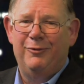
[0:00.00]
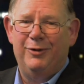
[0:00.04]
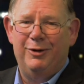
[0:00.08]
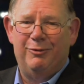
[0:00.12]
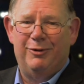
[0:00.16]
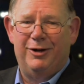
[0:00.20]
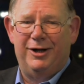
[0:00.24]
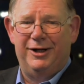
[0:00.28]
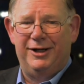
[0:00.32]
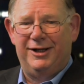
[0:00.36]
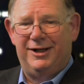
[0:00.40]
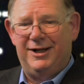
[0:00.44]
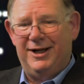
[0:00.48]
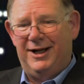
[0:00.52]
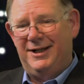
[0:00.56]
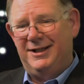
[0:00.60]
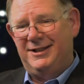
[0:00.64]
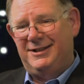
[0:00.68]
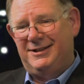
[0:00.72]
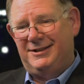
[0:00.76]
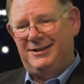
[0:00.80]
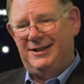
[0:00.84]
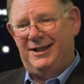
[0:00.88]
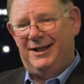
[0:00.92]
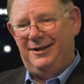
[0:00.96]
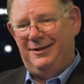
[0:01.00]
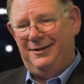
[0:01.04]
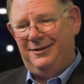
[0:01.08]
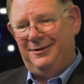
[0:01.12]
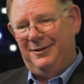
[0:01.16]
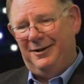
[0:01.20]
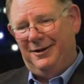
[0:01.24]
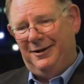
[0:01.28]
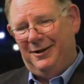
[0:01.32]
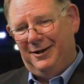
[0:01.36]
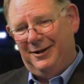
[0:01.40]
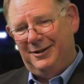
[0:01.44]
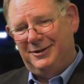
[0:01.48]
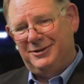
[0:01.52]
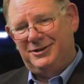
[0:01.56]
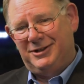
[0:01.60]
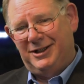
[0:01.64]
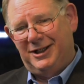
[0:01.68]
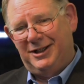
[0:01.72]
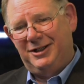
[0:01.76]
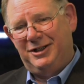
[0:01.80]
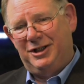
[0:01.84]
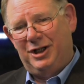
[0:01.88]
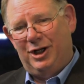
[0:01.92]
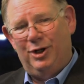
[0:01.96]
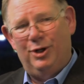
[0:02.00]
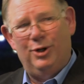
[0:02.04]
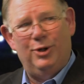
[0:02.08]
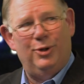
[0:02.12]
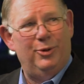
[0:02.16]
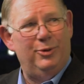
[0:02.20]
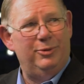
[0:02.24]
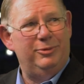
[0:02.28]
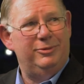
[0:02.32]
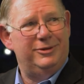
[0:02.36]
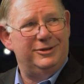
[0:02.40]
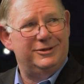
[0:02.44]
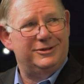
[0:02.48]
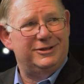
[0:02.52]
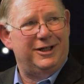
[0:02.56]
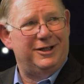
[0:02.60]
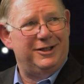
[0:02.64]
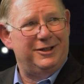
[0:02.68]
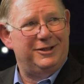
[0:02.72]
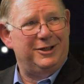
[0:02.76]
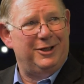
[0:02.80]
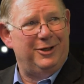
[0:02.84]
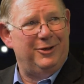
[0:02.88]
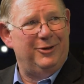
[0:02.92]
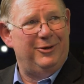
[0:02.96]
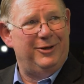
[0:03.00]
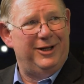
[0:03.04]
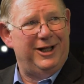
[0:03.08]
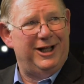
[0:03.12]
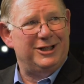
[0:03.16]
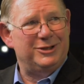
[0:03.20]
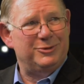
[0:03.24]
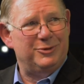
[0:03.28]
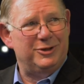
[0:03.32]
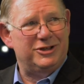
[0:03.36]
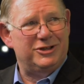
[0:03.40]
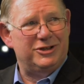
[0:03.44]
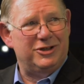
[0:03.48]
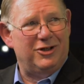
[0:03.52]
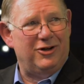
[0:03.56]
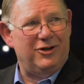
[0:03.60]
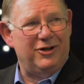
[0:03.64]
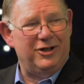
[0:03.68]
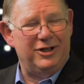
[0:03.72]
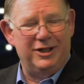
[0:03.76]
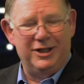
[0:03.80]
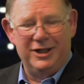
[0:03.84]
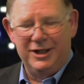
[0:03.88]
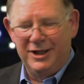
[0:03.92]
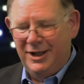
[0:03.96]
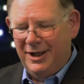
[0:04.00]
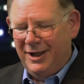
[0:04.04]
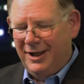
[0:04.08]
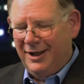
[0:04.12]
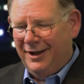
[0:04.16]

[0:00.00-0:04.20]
We wanted to kind of set uh, set tone, set a tone as we started.